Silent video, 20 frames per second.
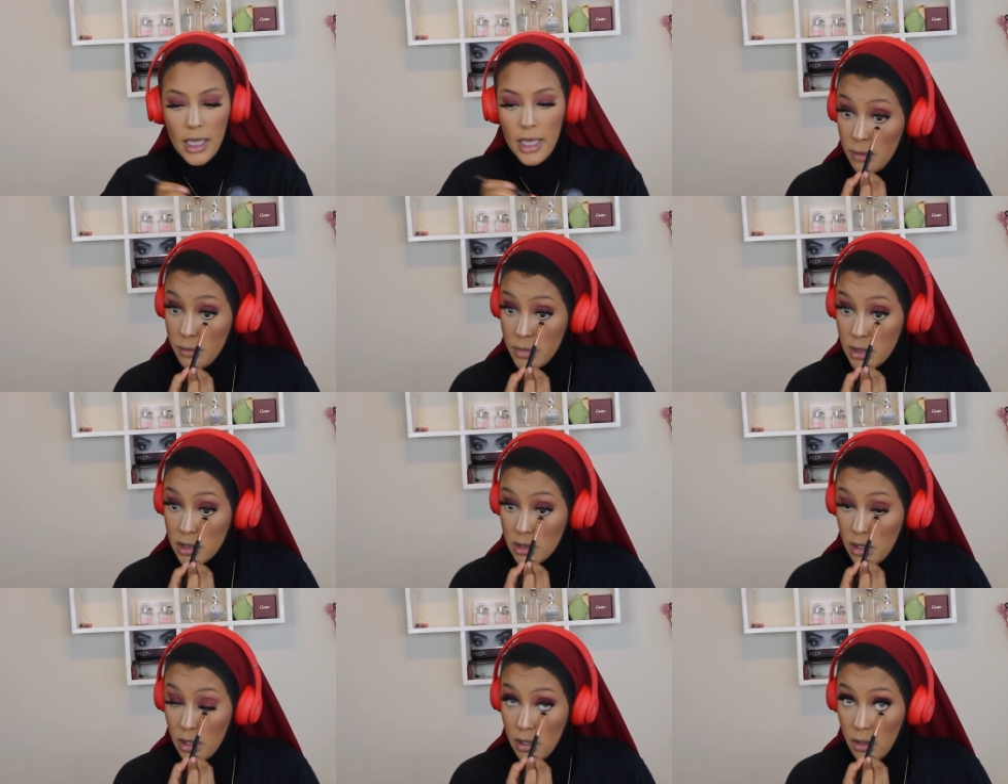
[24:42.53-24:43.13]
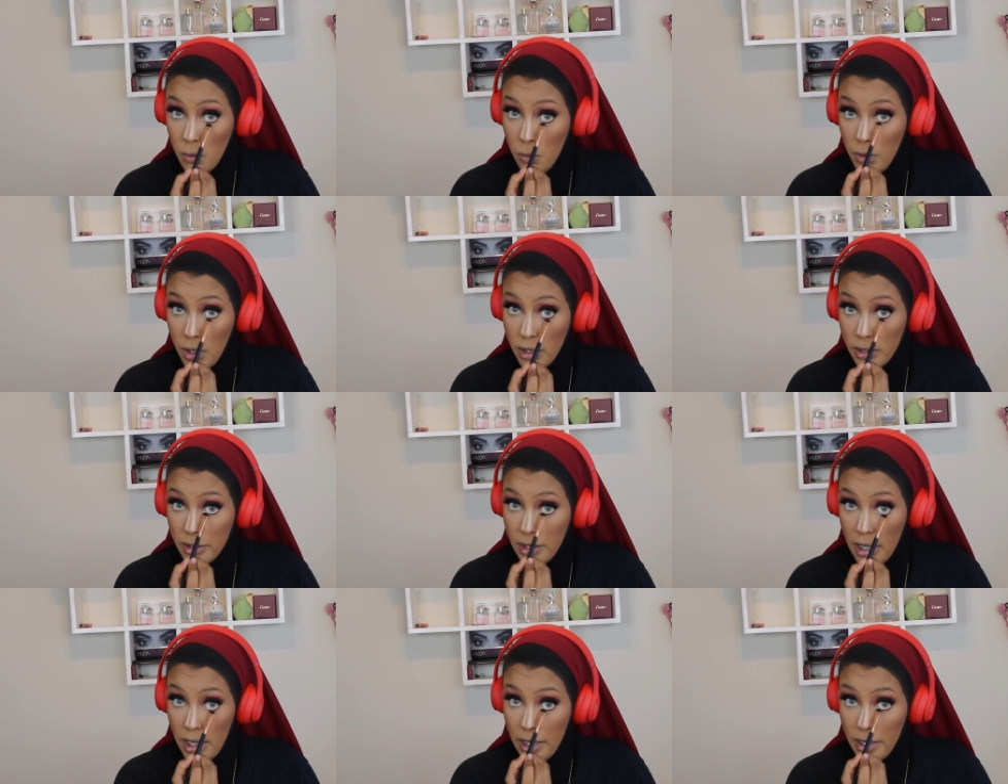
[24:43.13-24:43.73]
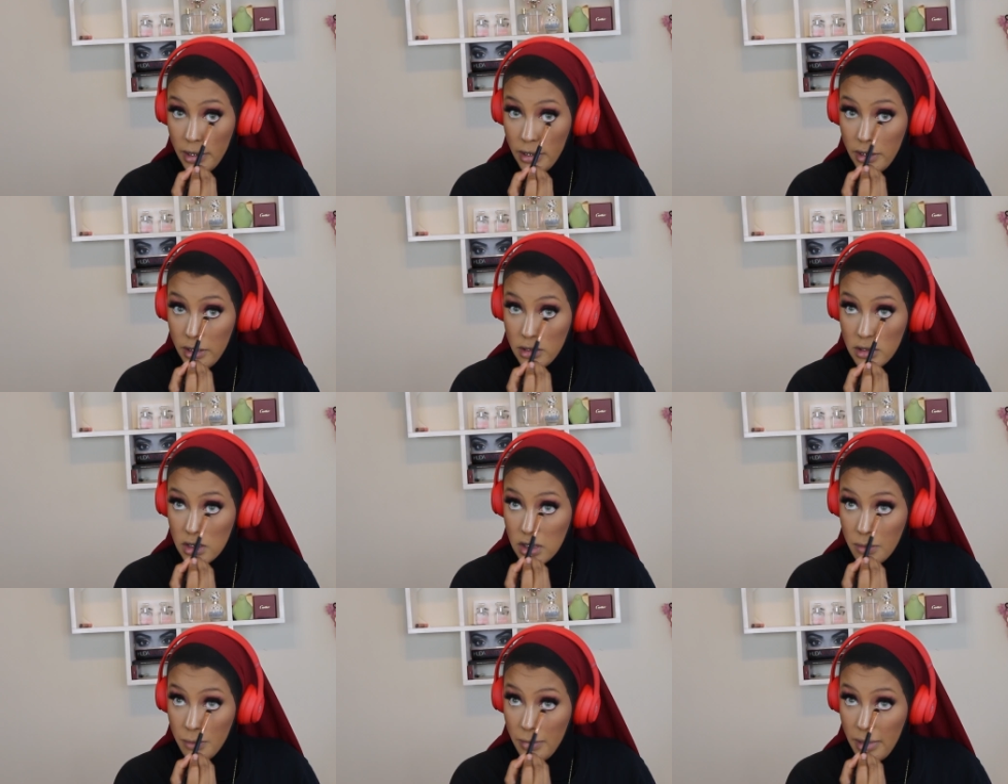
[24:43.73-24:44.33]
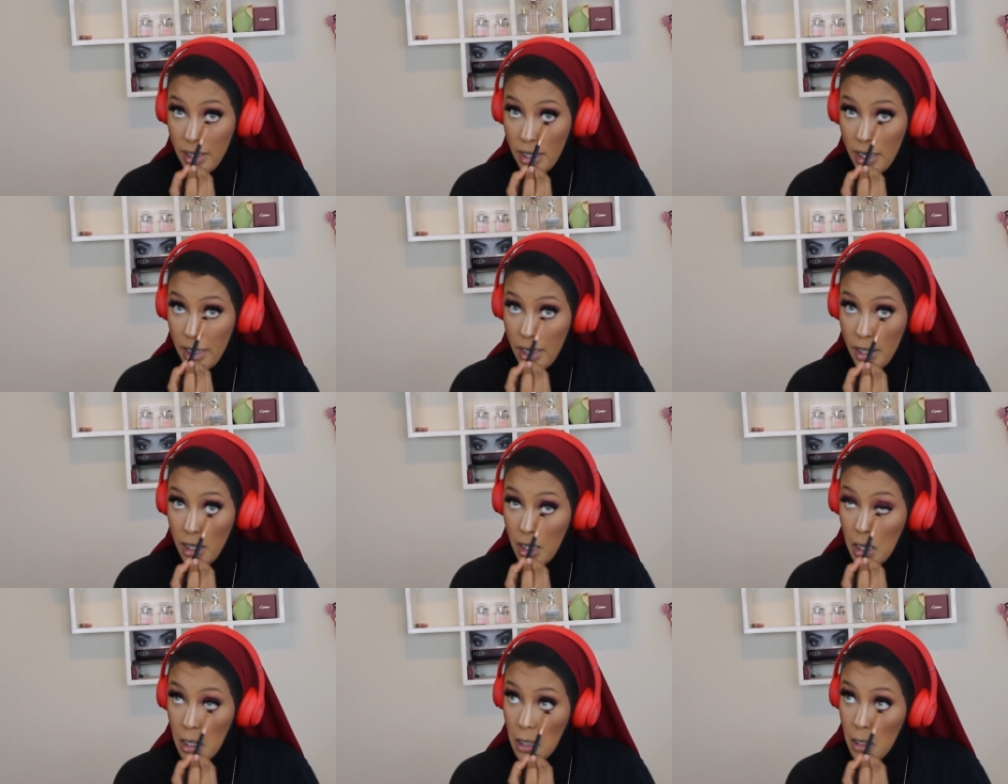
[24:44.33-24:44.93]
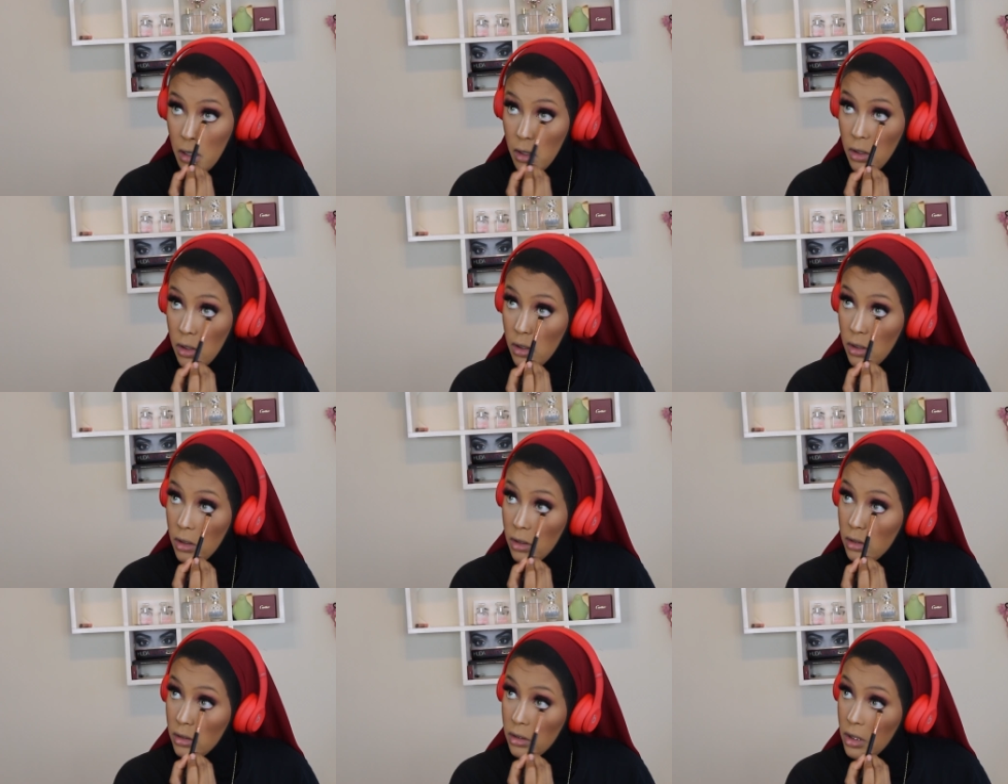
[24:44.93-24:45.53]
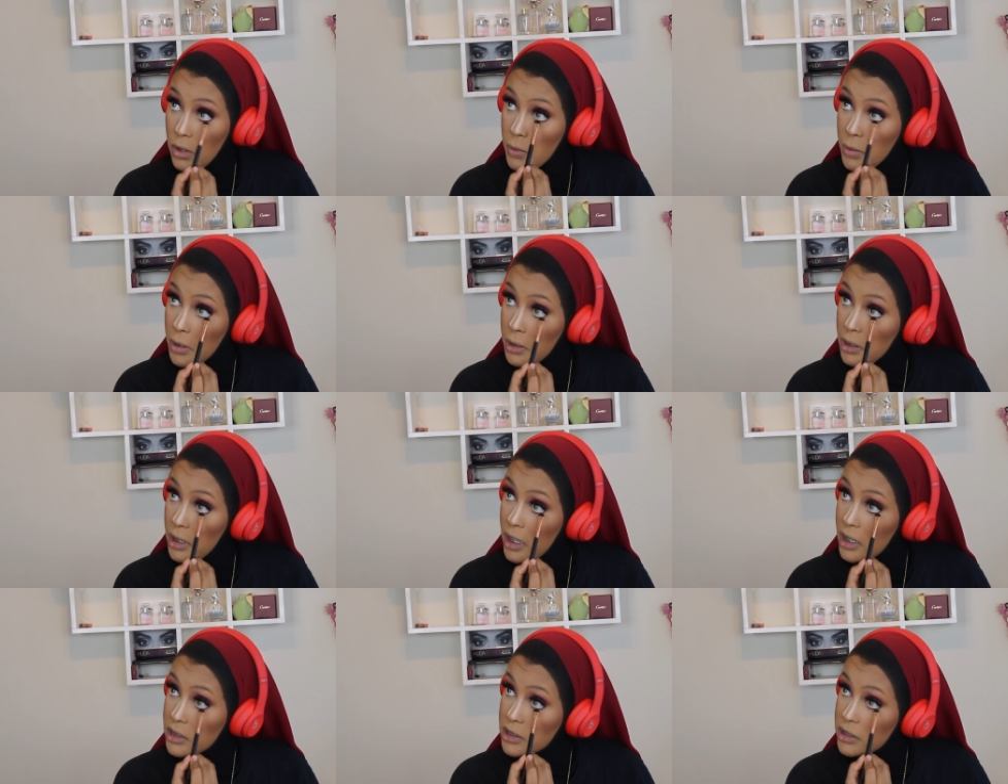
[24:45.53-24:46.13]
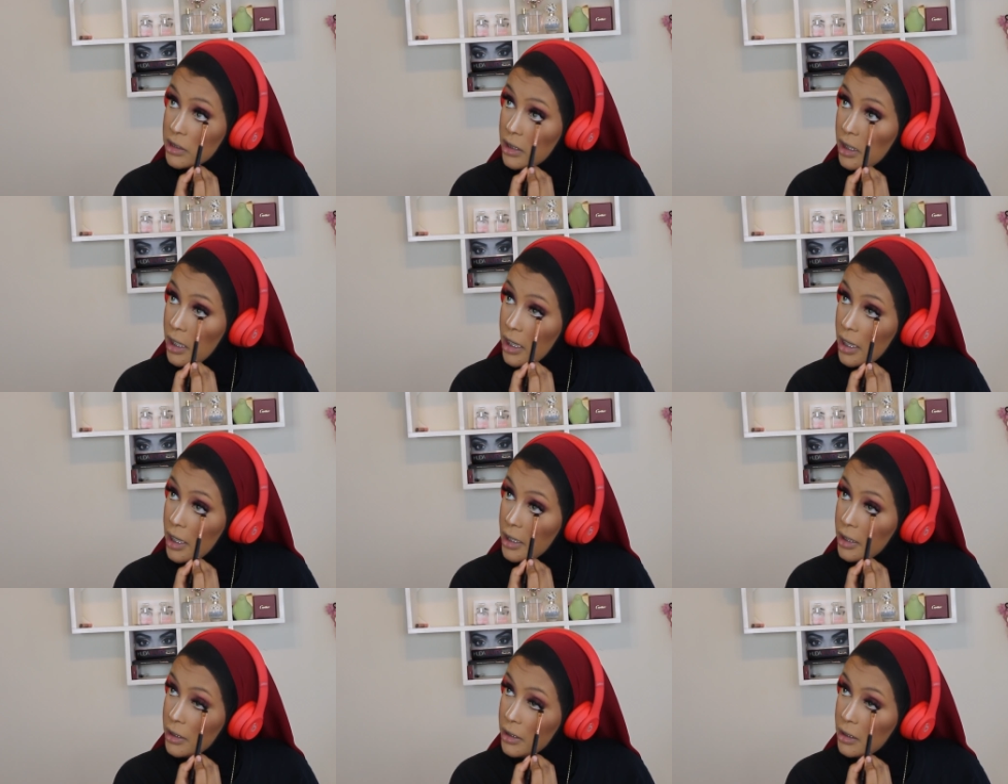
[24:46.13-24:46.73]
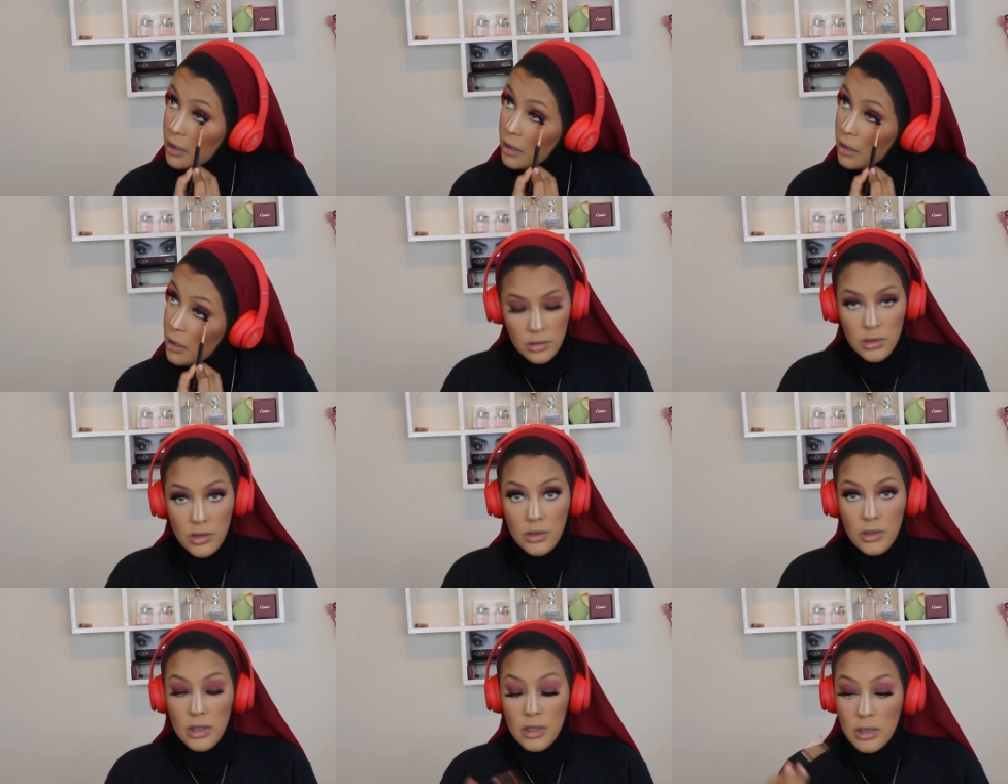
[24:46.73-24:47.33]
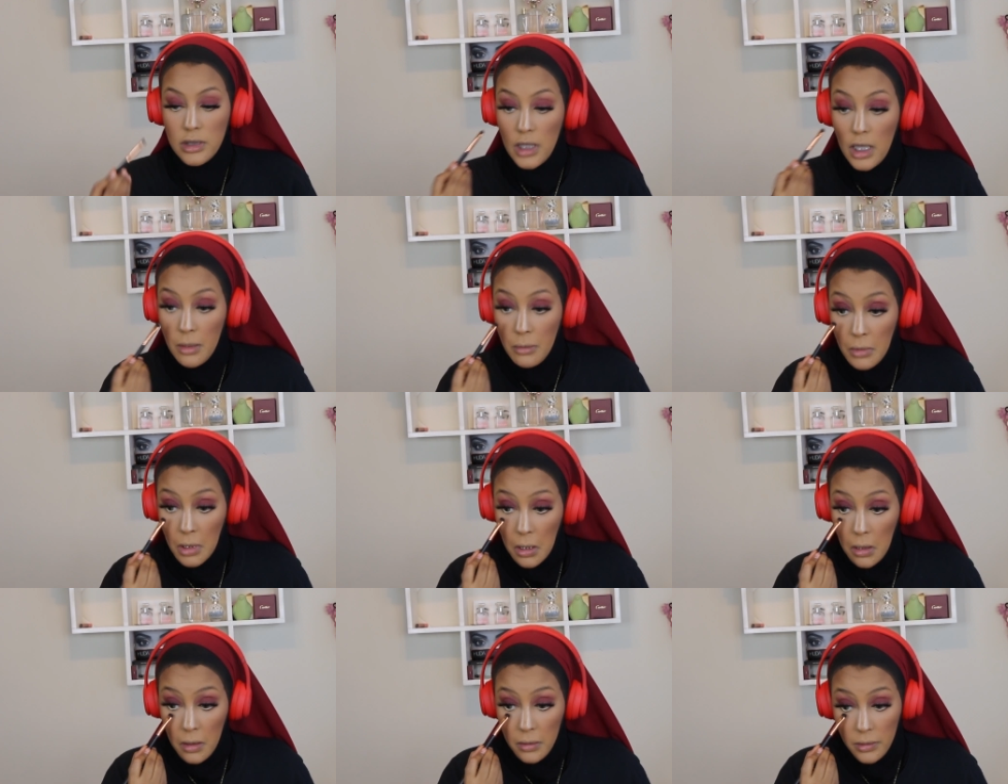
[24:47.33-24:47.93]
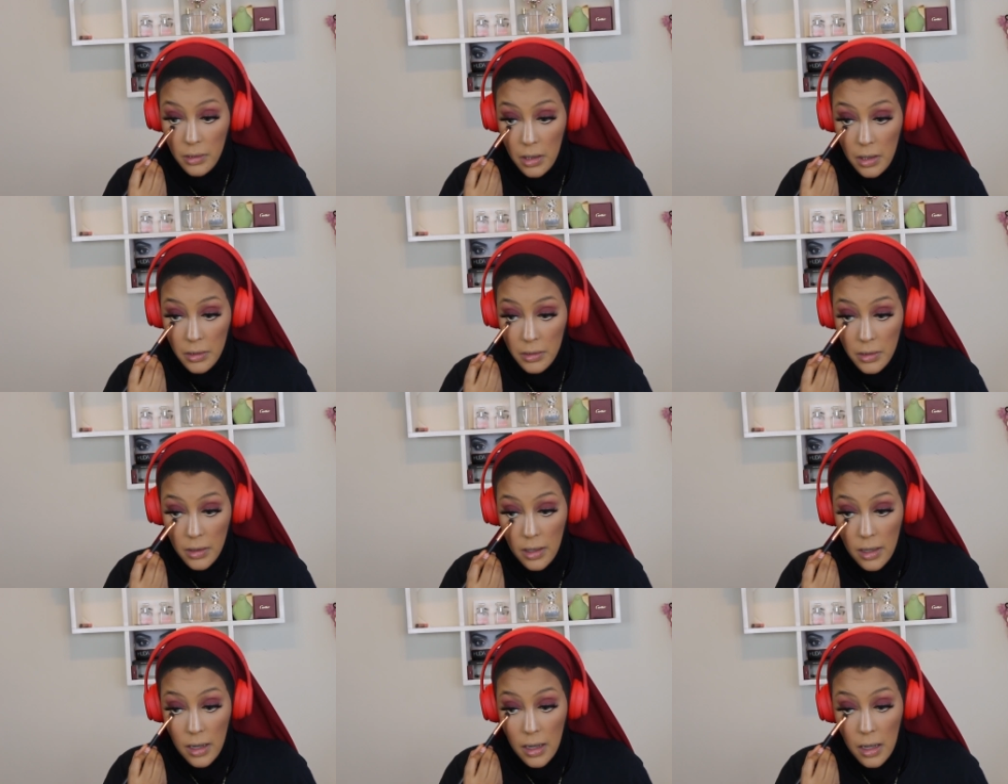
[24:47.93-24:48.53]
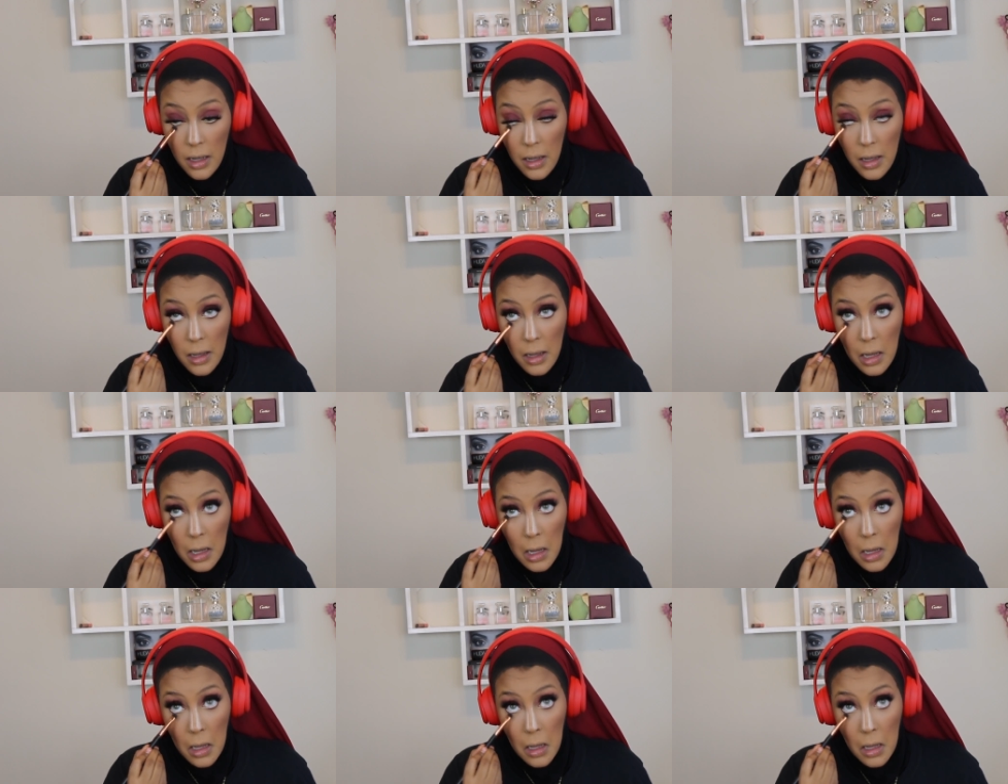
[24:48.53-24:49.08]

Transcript: I'm just gonna work that into my lower lash line. Do the same thing on the other eye.